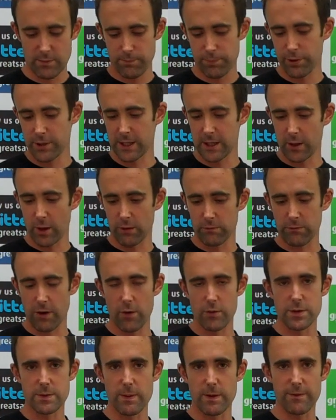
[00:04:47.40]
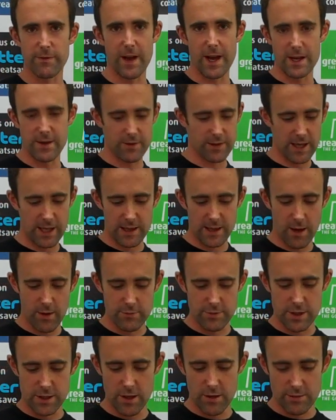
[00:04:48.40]
pretty long roll, to be fair. You can get
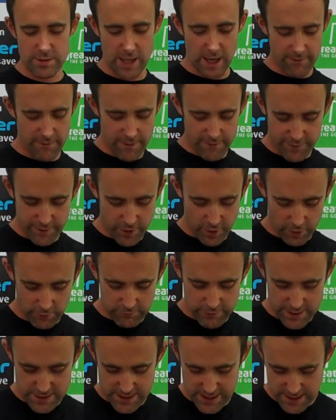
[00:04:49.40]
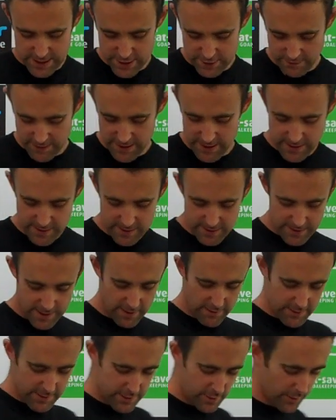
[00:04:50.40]
loads of use out of it if you've got a wrist injury.
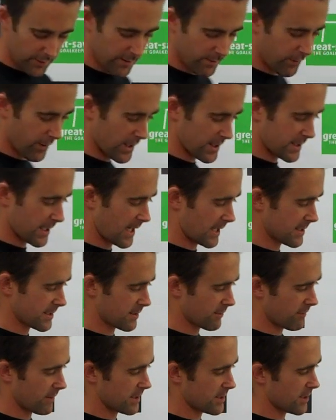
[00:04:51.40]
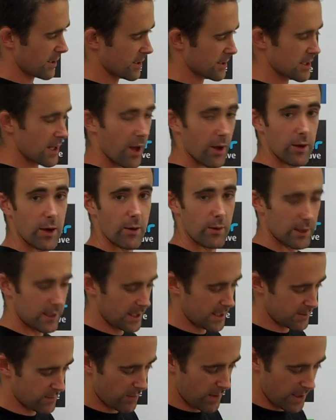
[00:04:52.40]
It's got the breast cancer research logo on
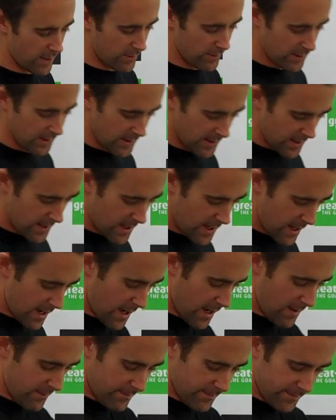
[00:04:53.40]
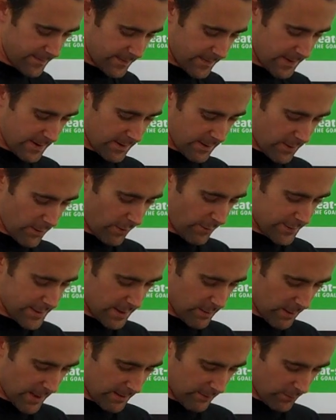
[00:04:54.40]
it as well.
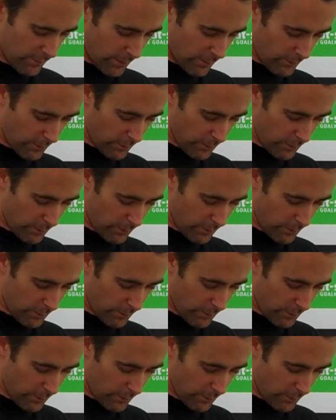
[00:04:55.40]
Obviously, when